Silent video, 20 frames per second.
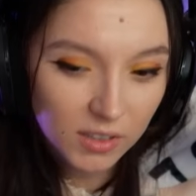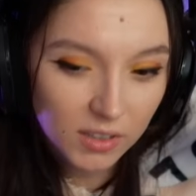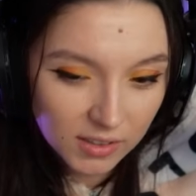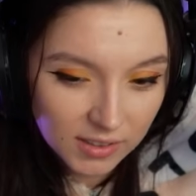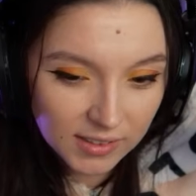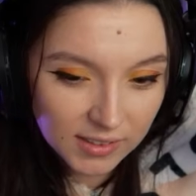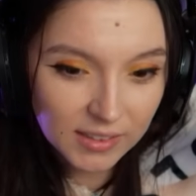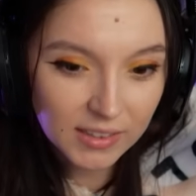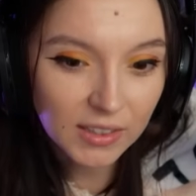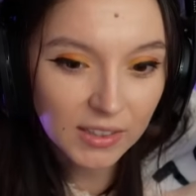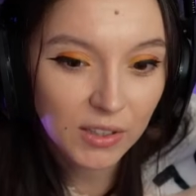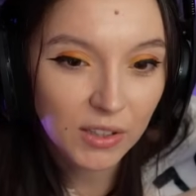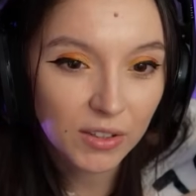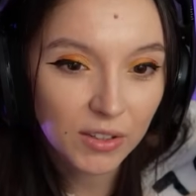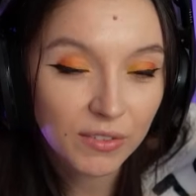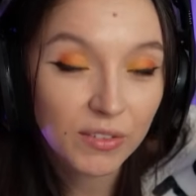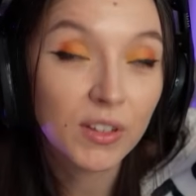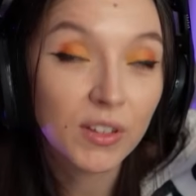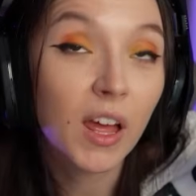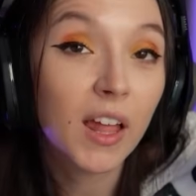
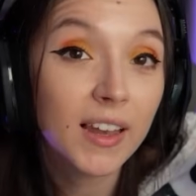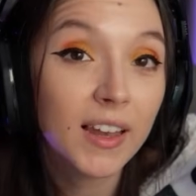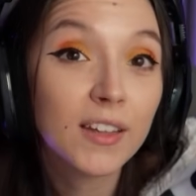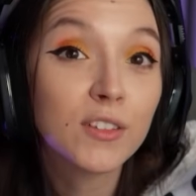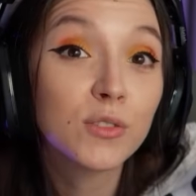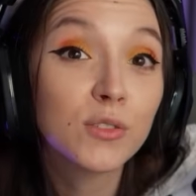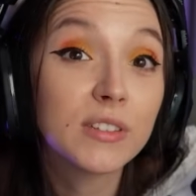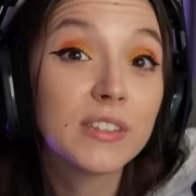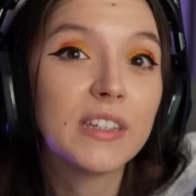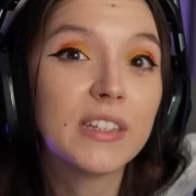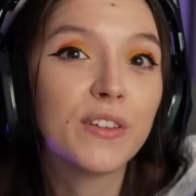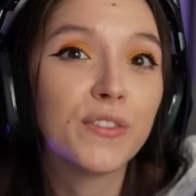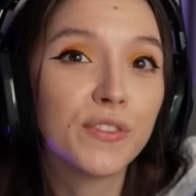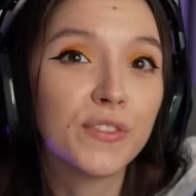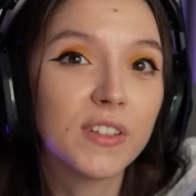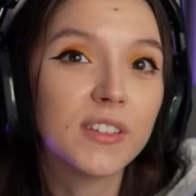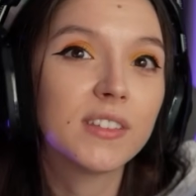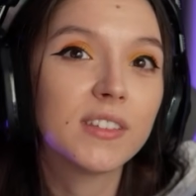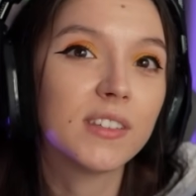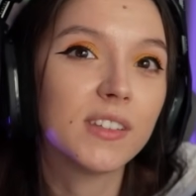see I like to see if
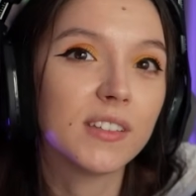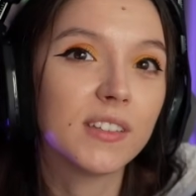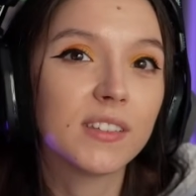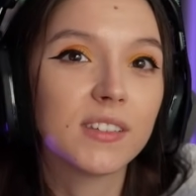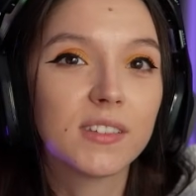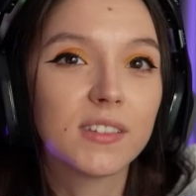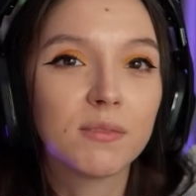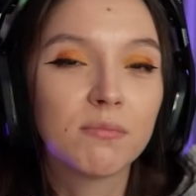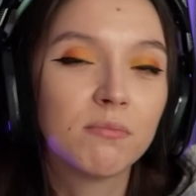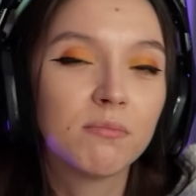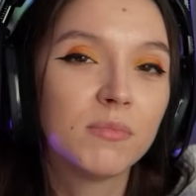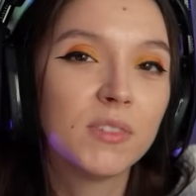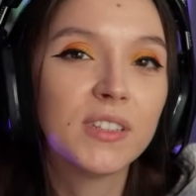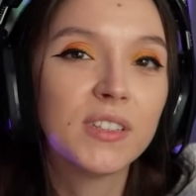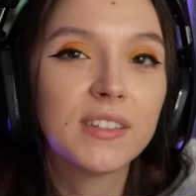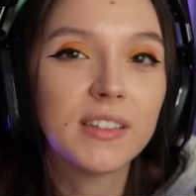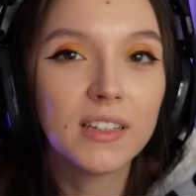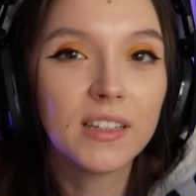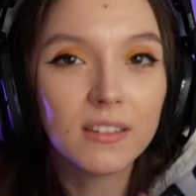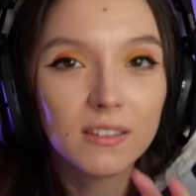these things
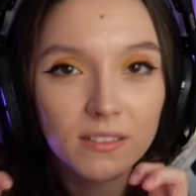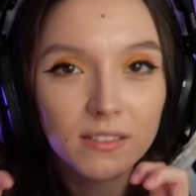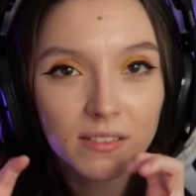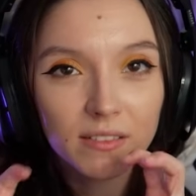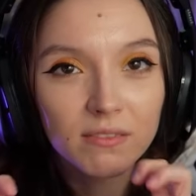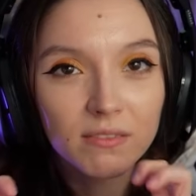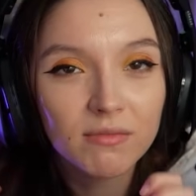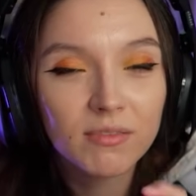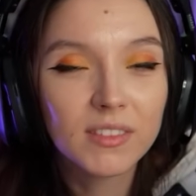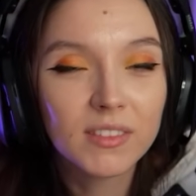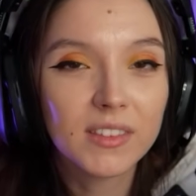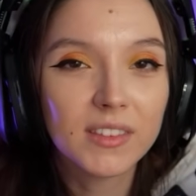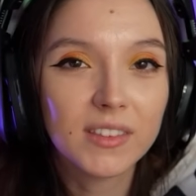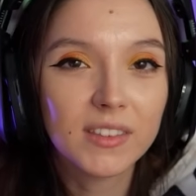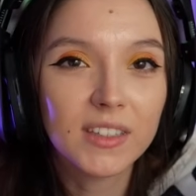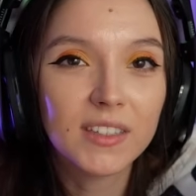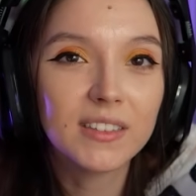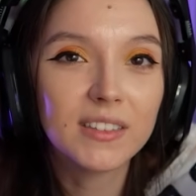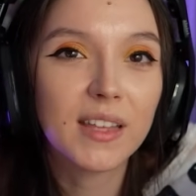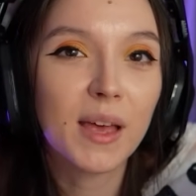these little
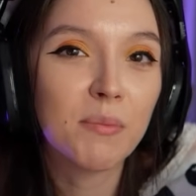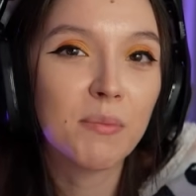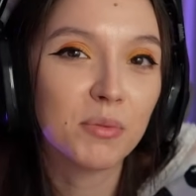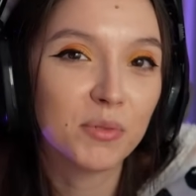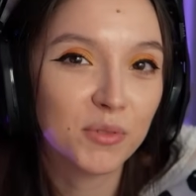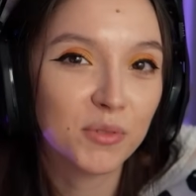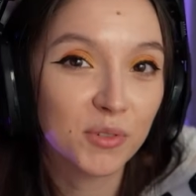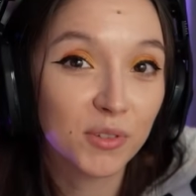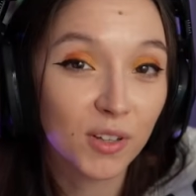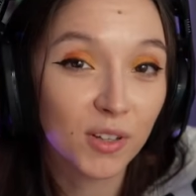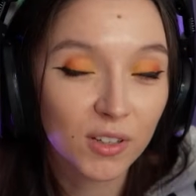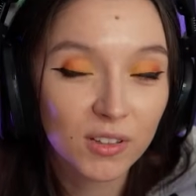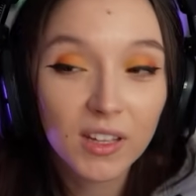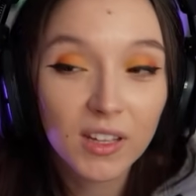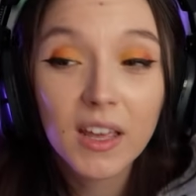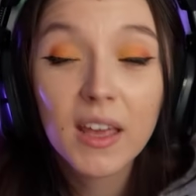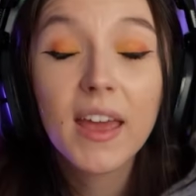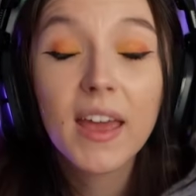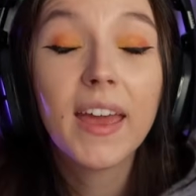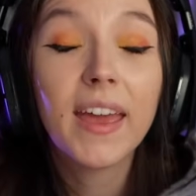things happen or not.
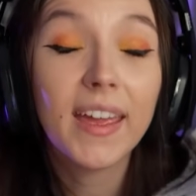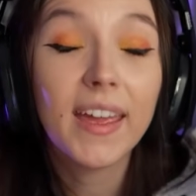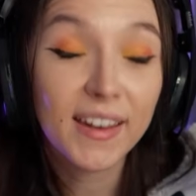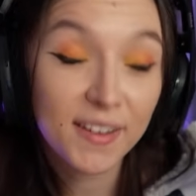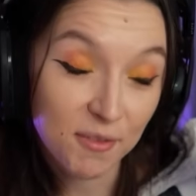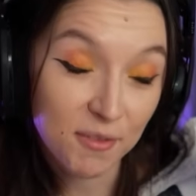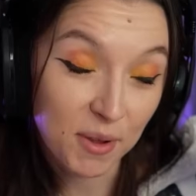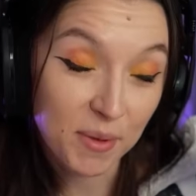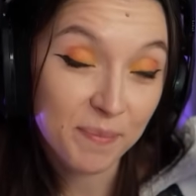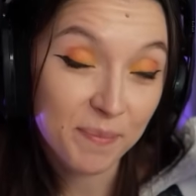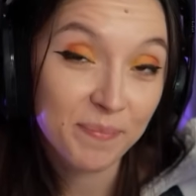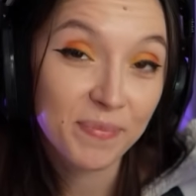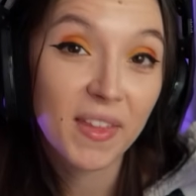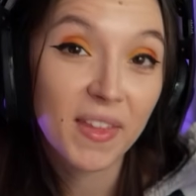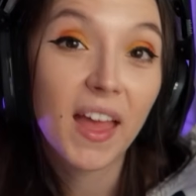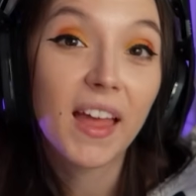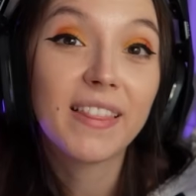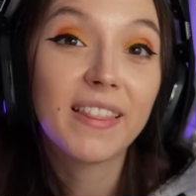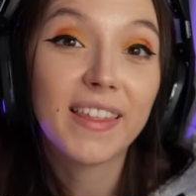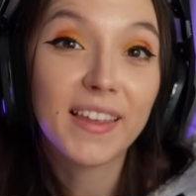Anyway,
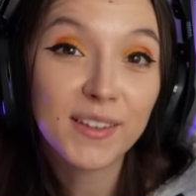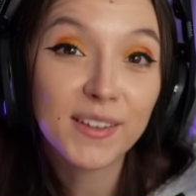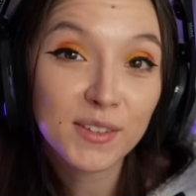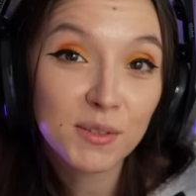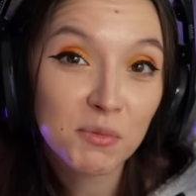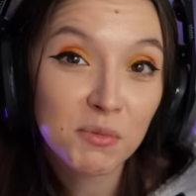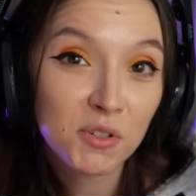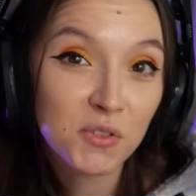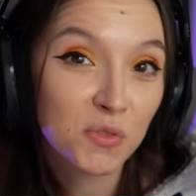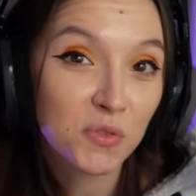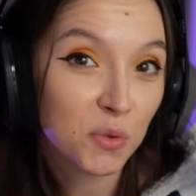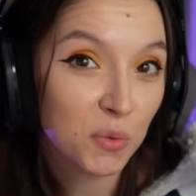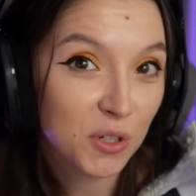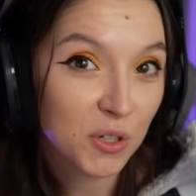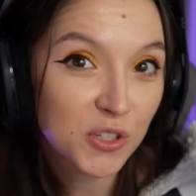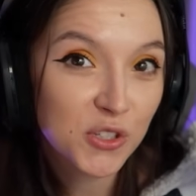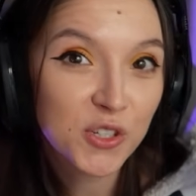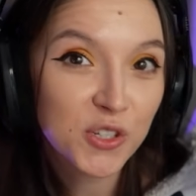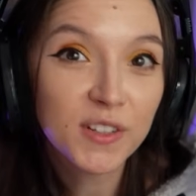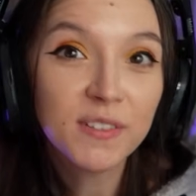thank you so much for
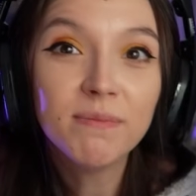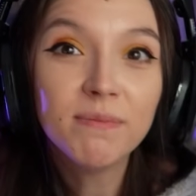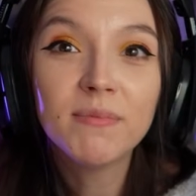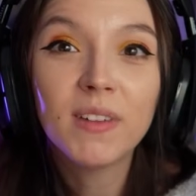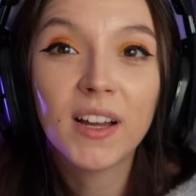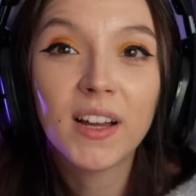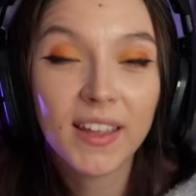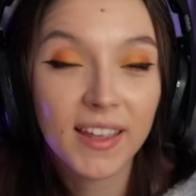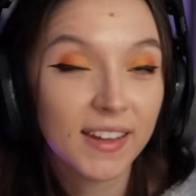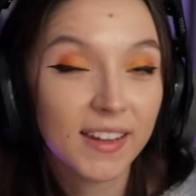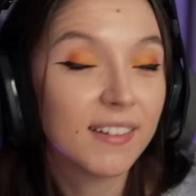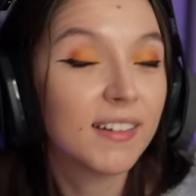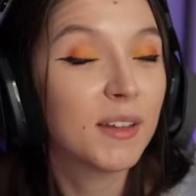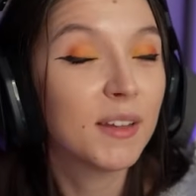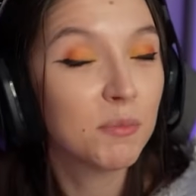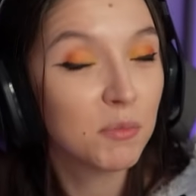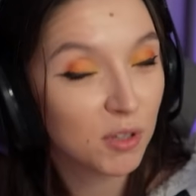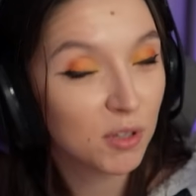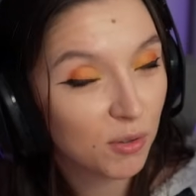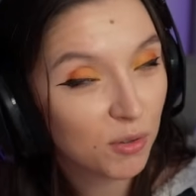watching. Again, let
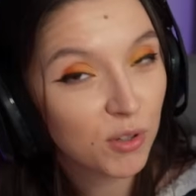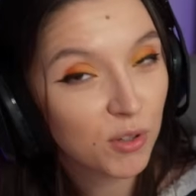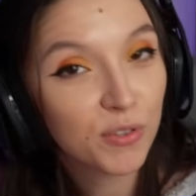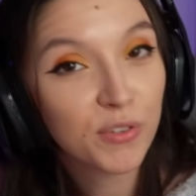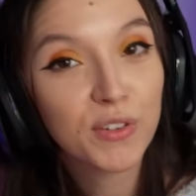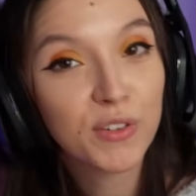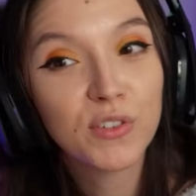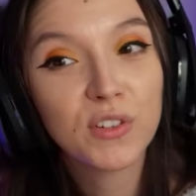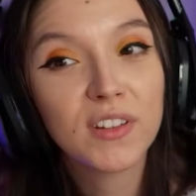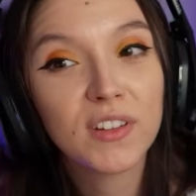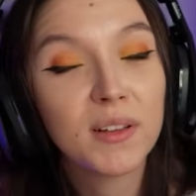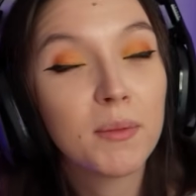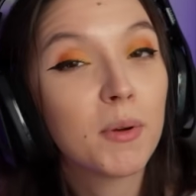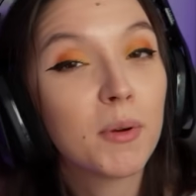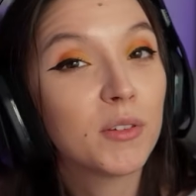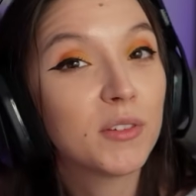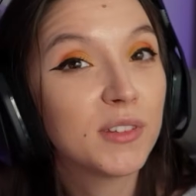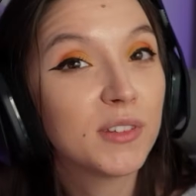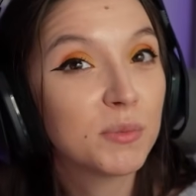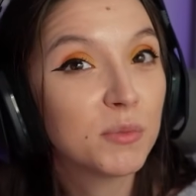me know your favorite thing about
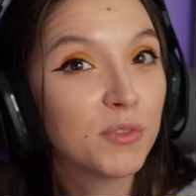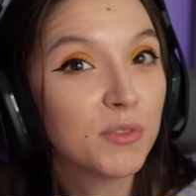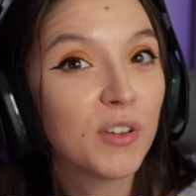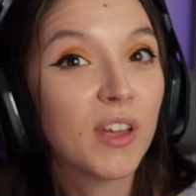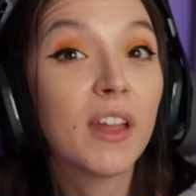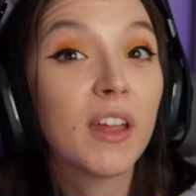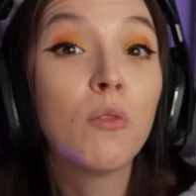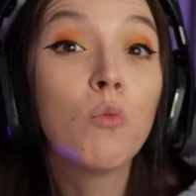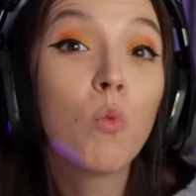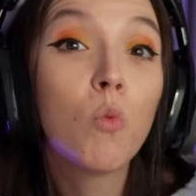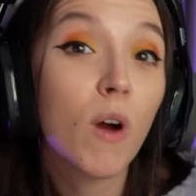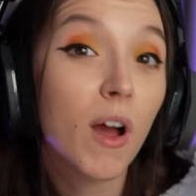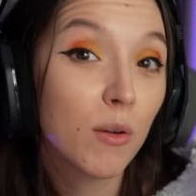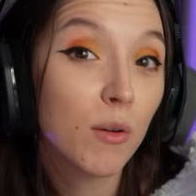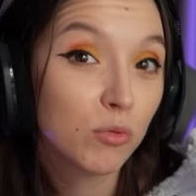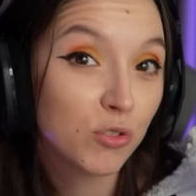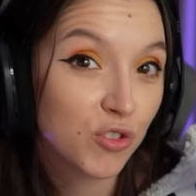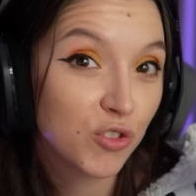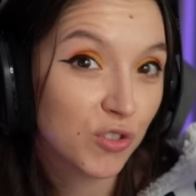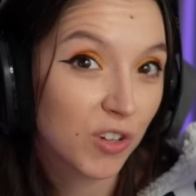this movie and why
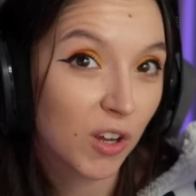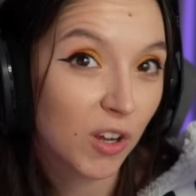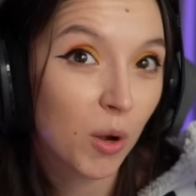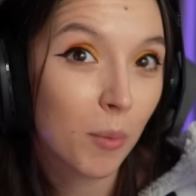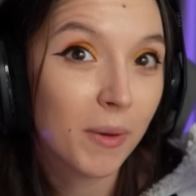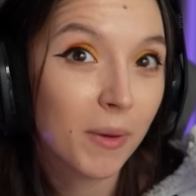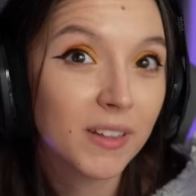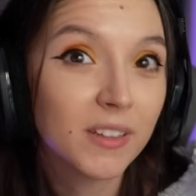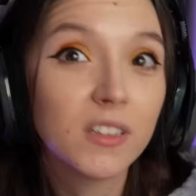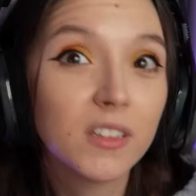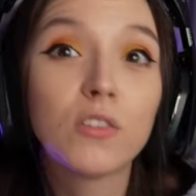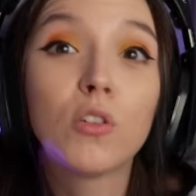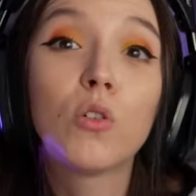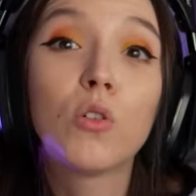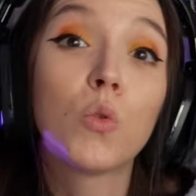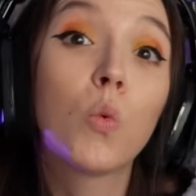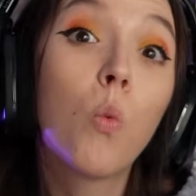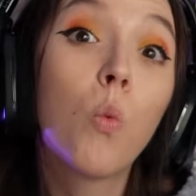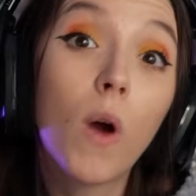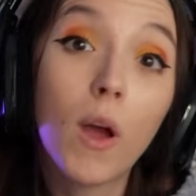would you recommend it or
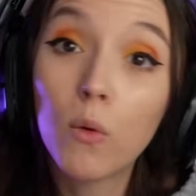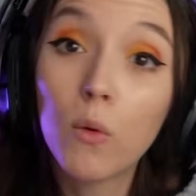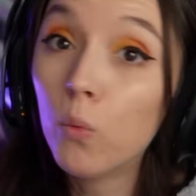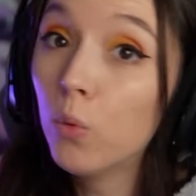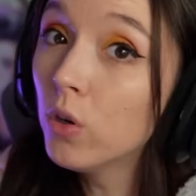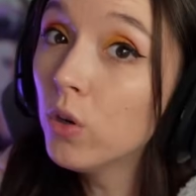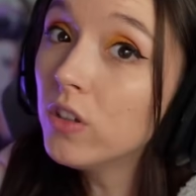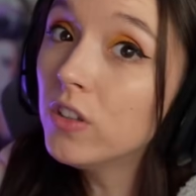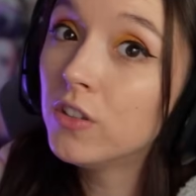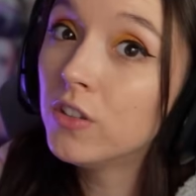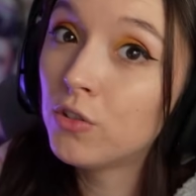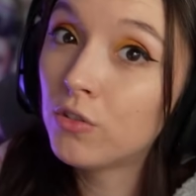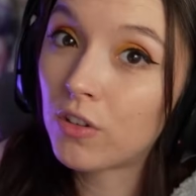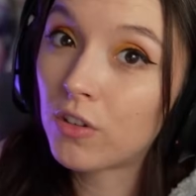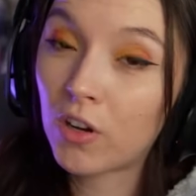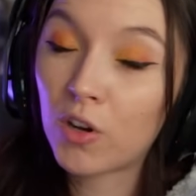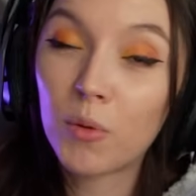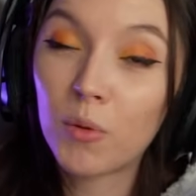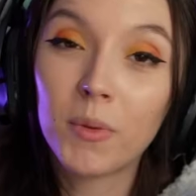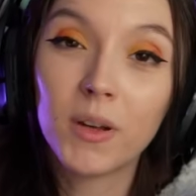why wouldn't you
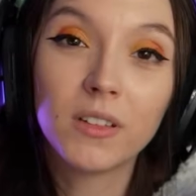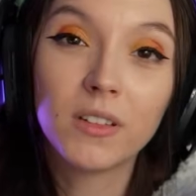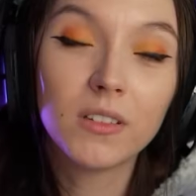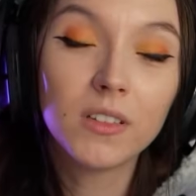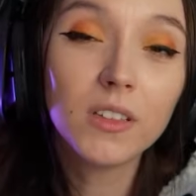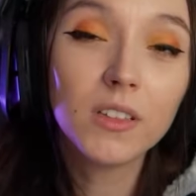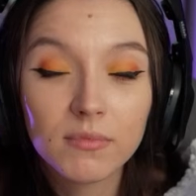recommend it.